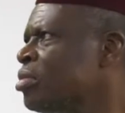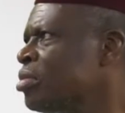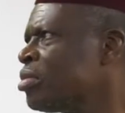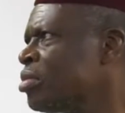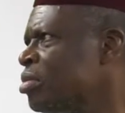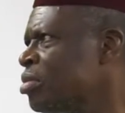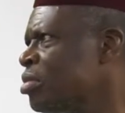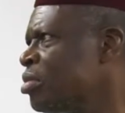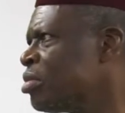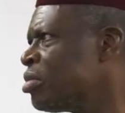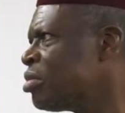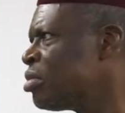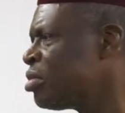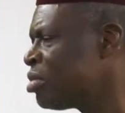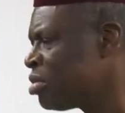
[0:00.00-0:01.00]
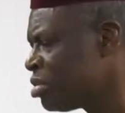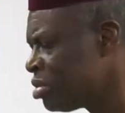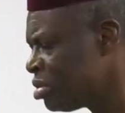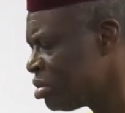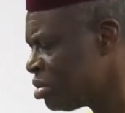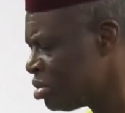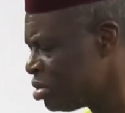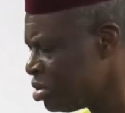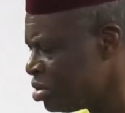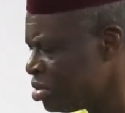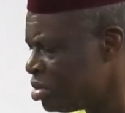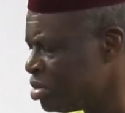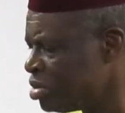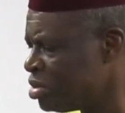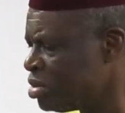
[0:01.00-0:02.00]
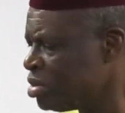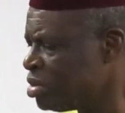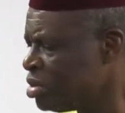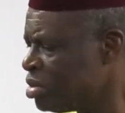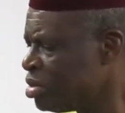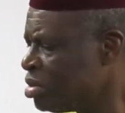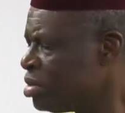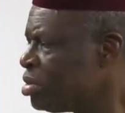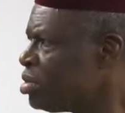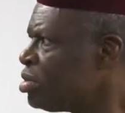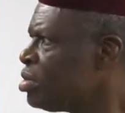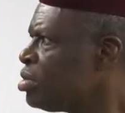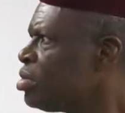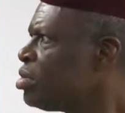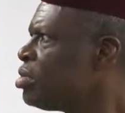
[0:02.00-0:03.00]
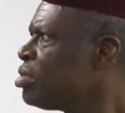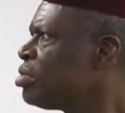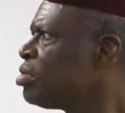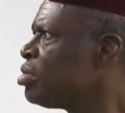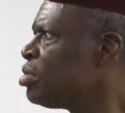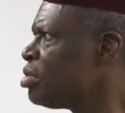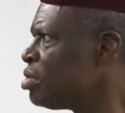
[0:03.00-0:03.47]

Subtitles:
This person isn't speaking.